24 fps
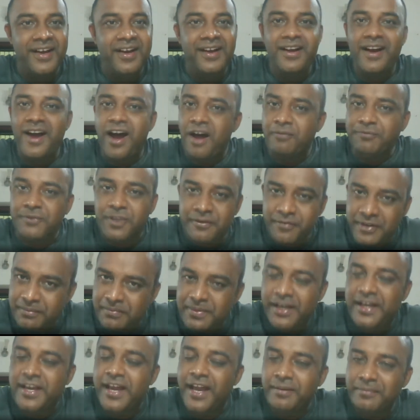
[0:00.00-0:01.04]
after we
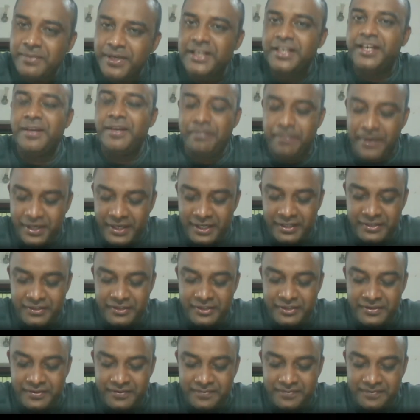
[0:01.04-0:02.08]
became
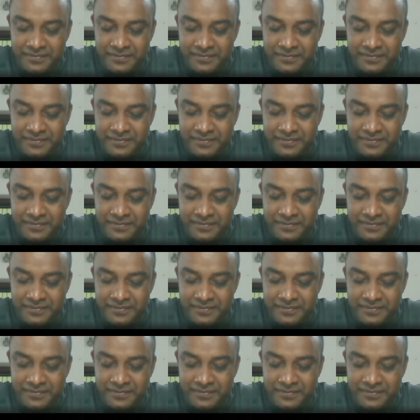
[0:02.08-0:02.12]
independent